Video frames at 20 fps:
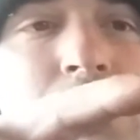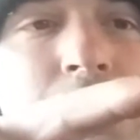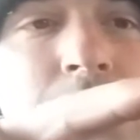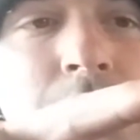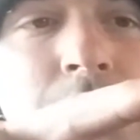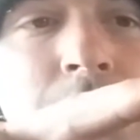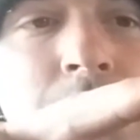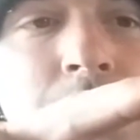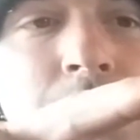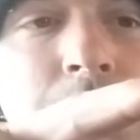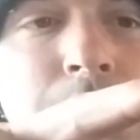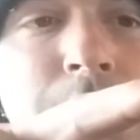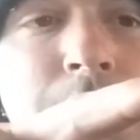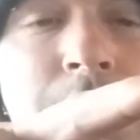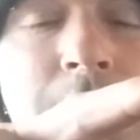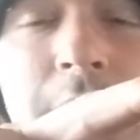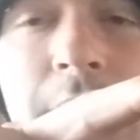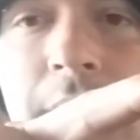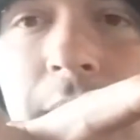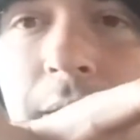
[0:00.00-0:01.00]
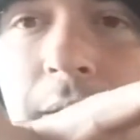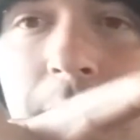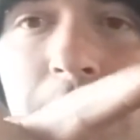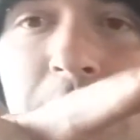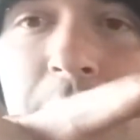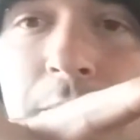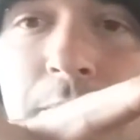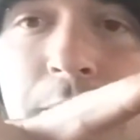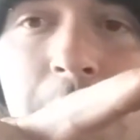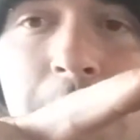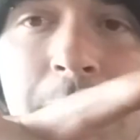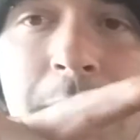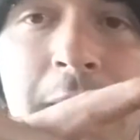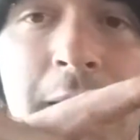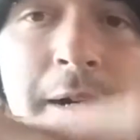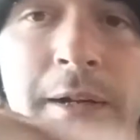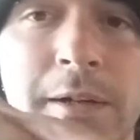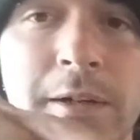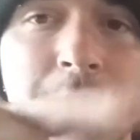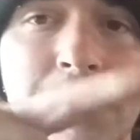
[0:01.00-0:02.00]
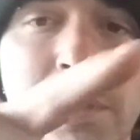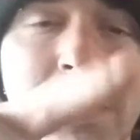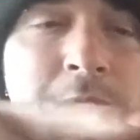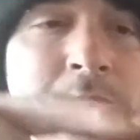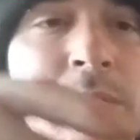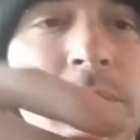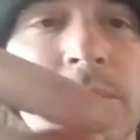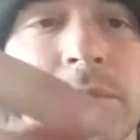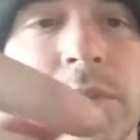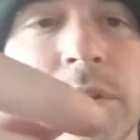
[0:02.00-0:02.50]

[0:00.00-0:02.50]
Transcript: So when you get any spit back come out,